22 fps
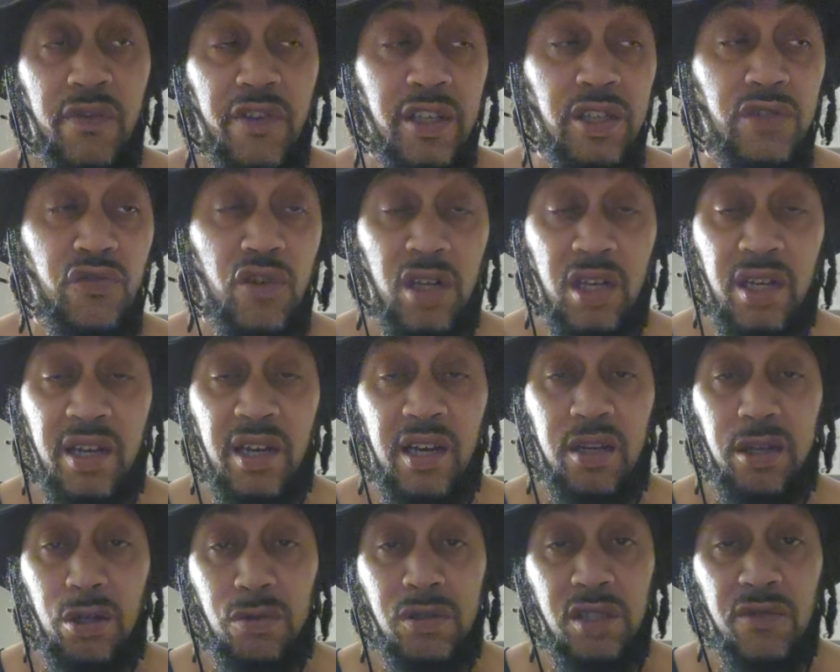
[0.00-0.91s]
If he's really
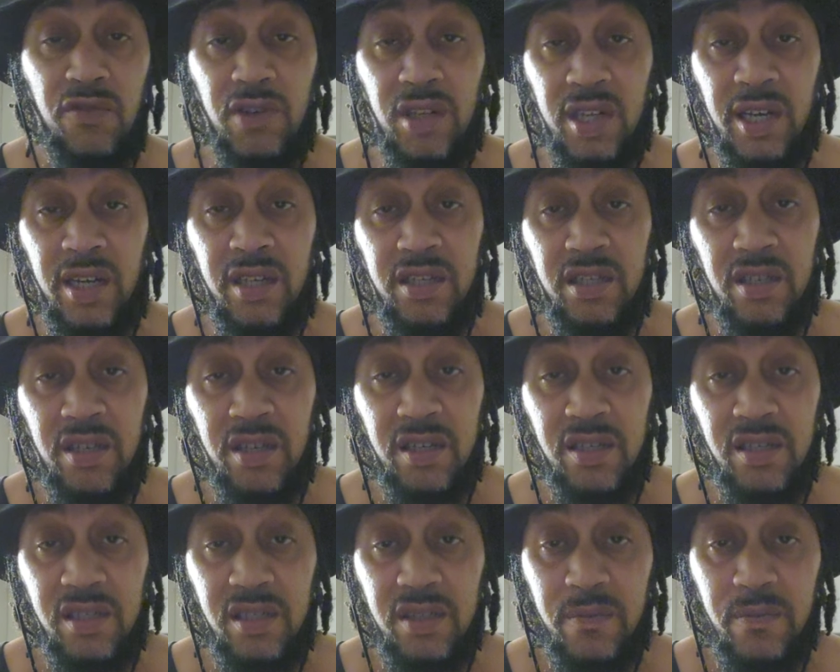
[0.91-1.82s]
that closely related to
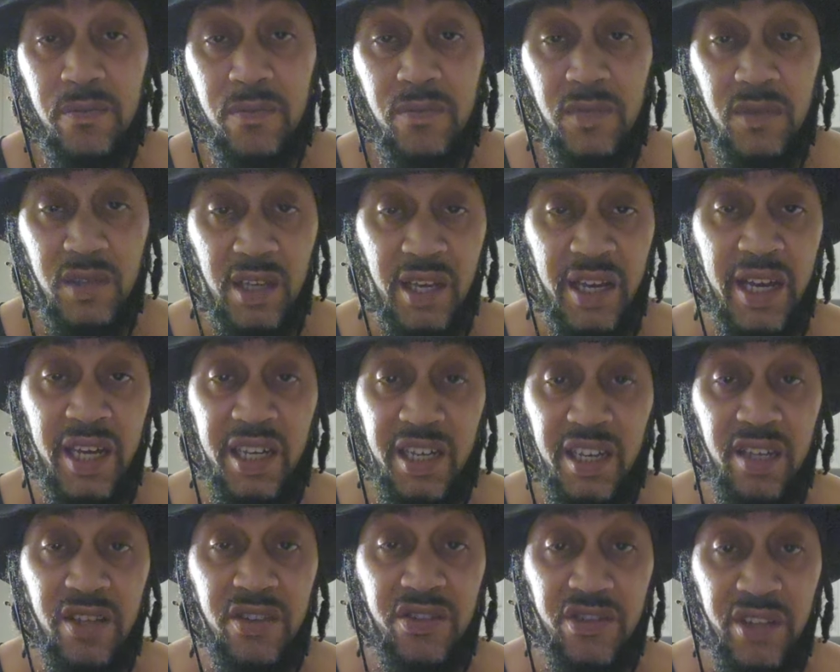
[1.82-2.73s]
us,
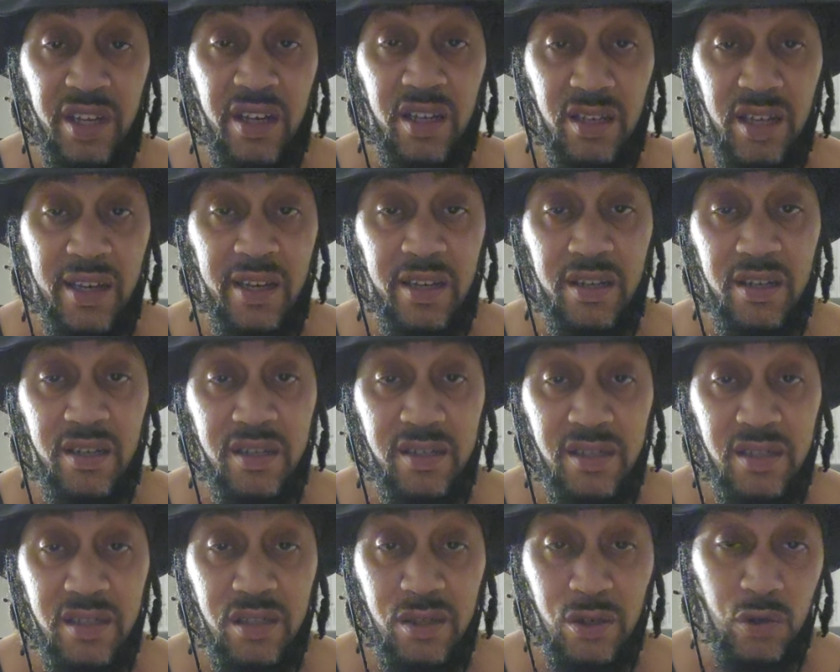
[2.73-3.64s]
and he can think like
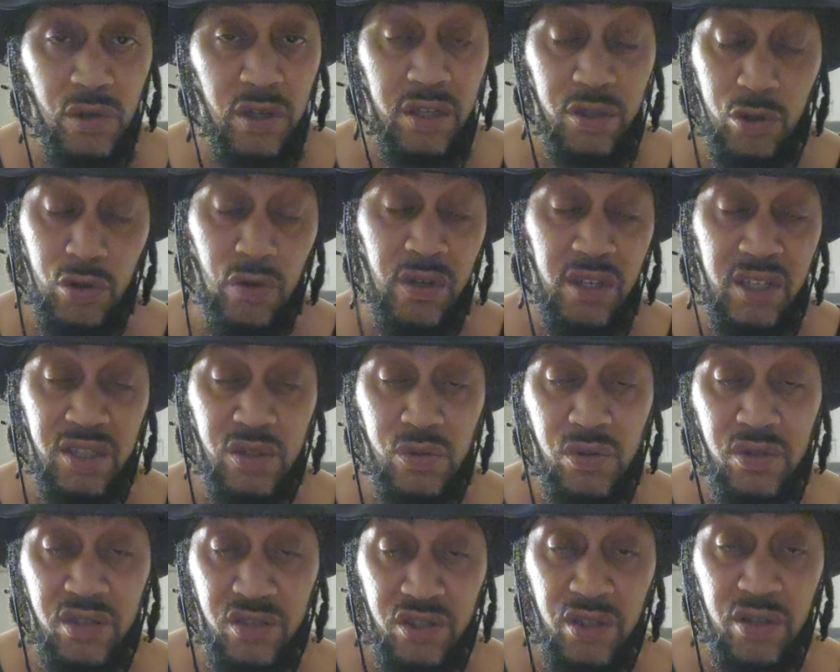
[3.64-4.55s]
us, at
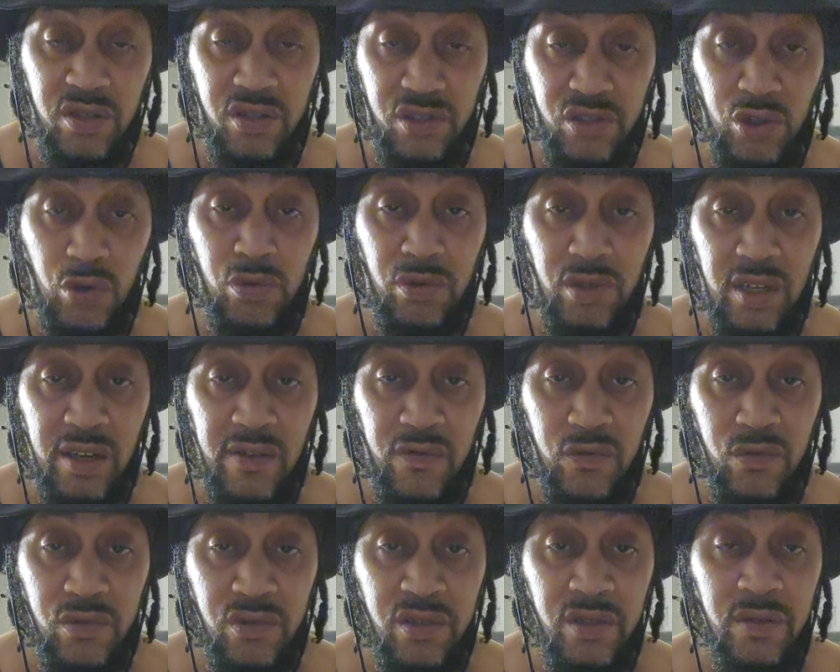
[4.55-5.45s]
least on certain
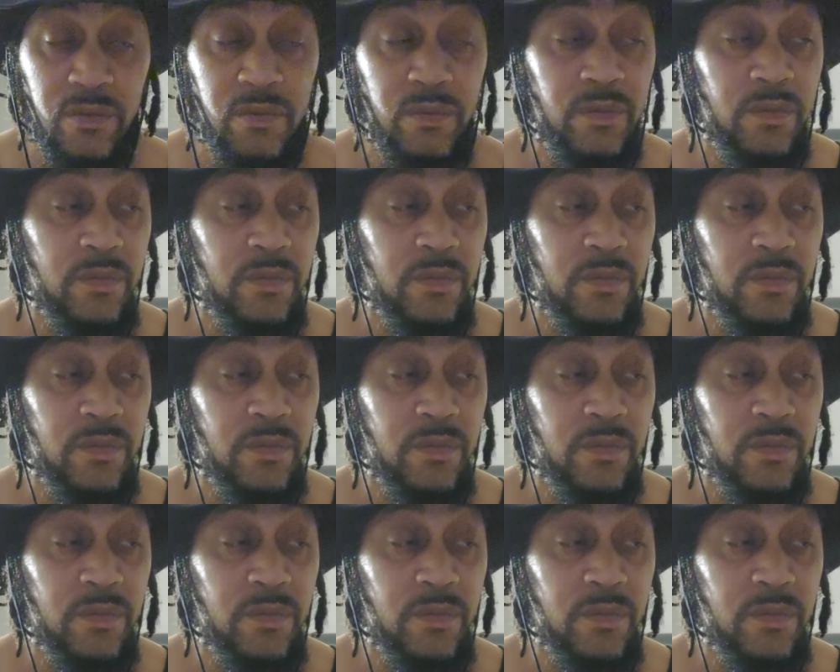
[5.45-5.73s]
levels,